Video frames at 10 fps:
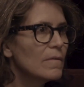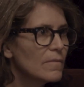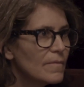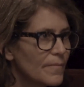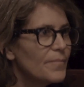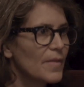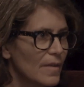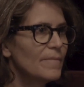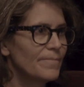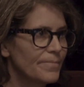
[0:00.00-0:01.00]

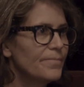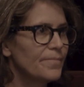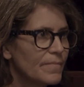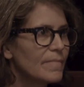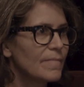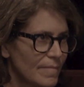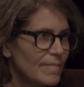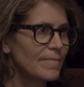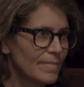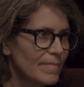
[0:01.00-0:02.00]
rabbi in the
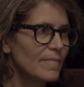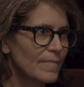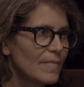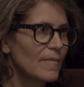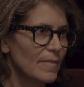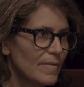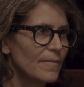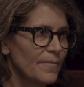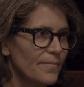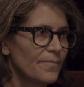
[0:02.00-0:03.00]
film. And to me, he was